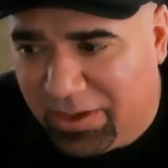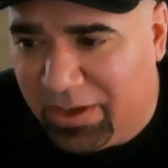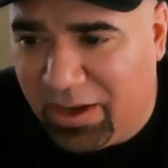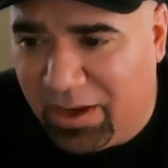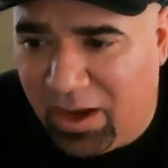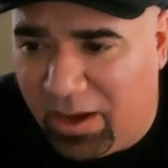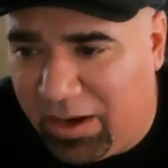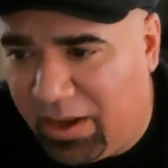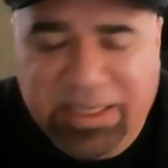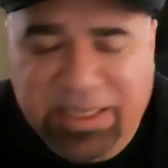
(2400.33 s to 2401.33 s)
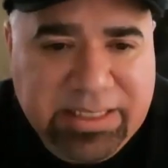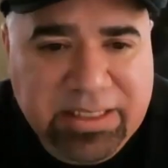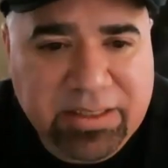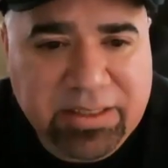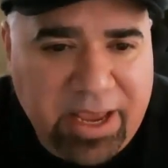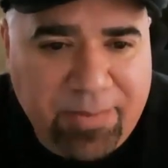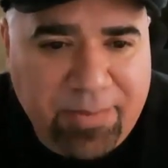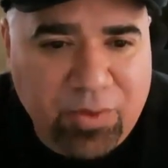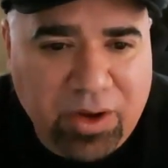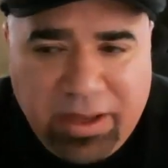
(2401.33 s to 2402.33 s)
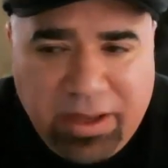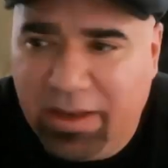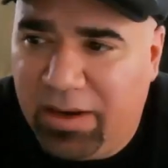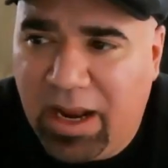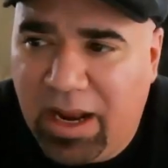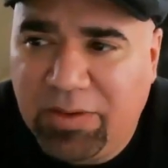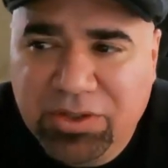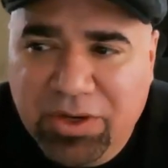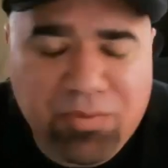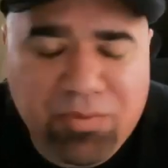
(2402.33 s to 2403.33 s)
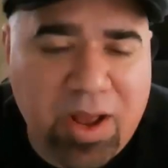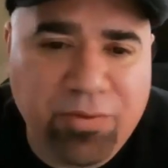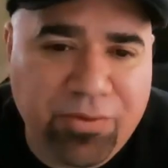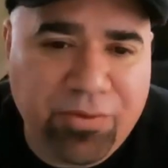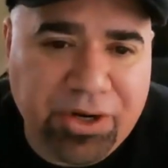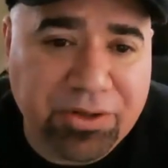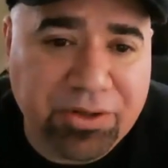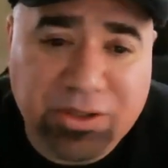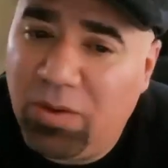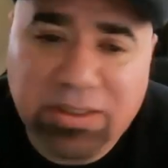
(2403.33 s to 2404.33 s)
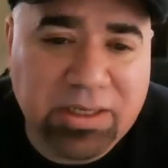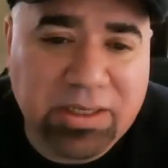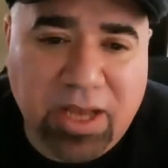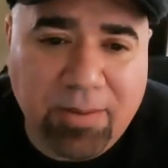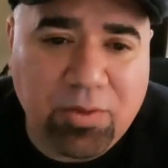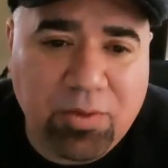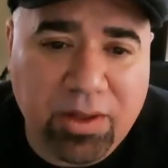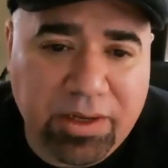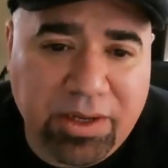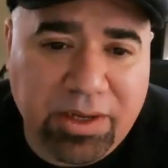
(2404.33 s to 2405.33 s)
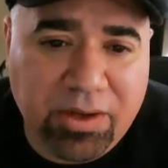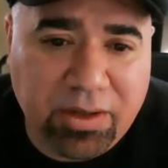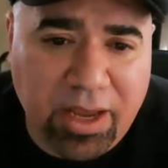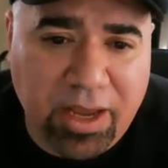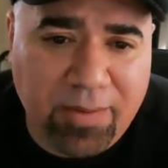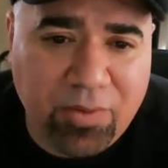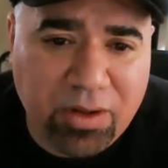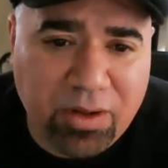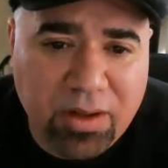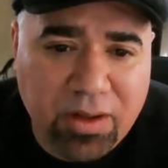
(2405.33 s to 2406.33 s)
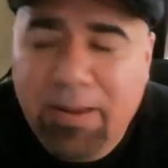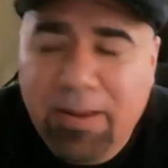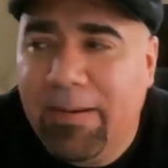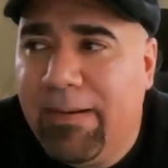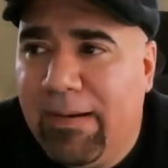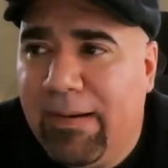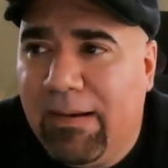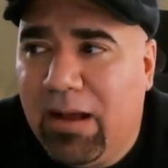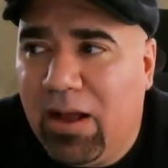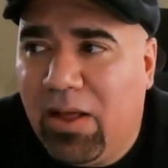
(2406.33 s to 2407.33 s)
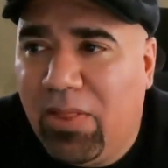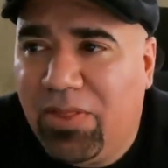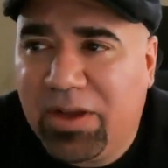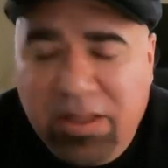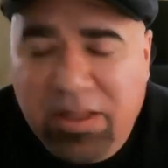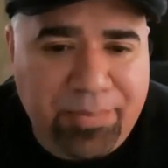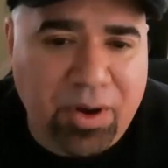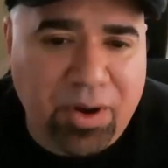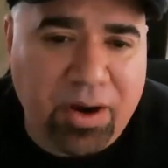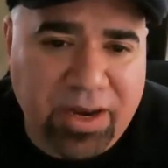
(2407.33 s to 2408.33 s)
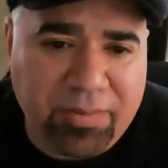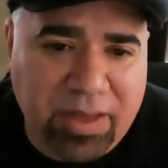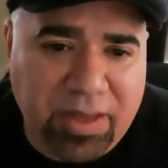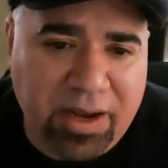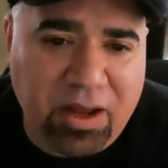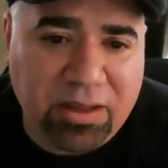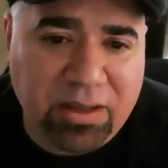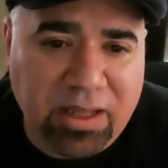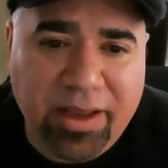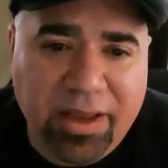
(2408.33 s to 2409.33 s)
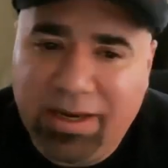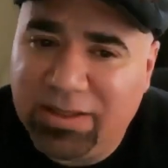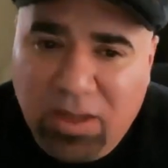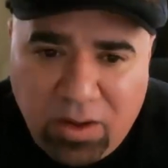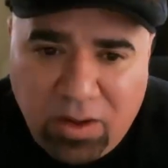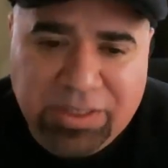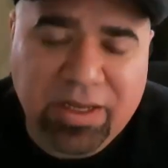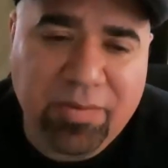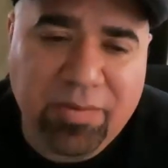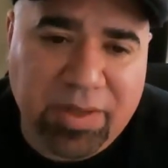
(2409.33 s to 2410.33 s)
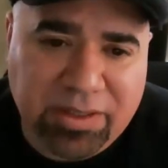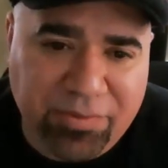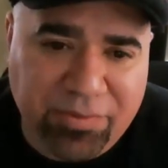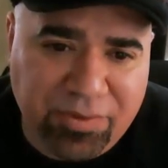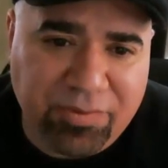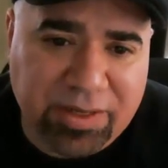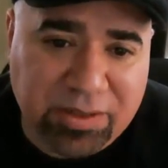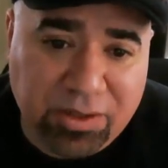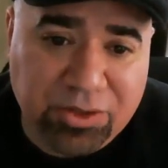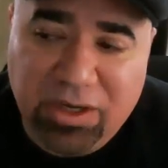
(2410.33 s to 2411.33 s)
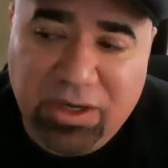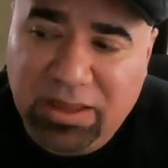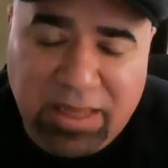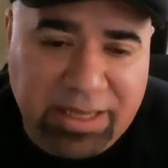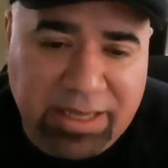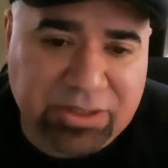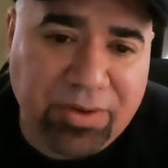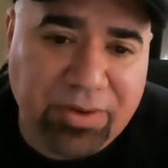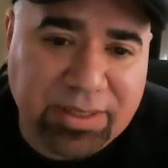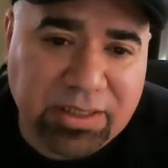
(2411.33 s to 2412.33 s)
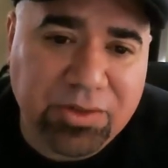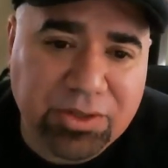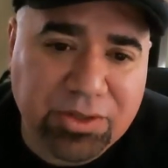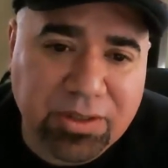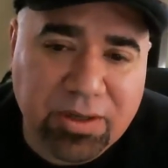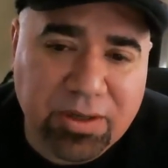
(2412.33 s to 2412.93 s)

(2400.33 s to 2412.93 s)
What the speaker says: on a decent camera, and I was using a Rebel for years, so it wasn't a top quality camera, the clip art that I'm getting online is always going to be different resolution, lesser resolution.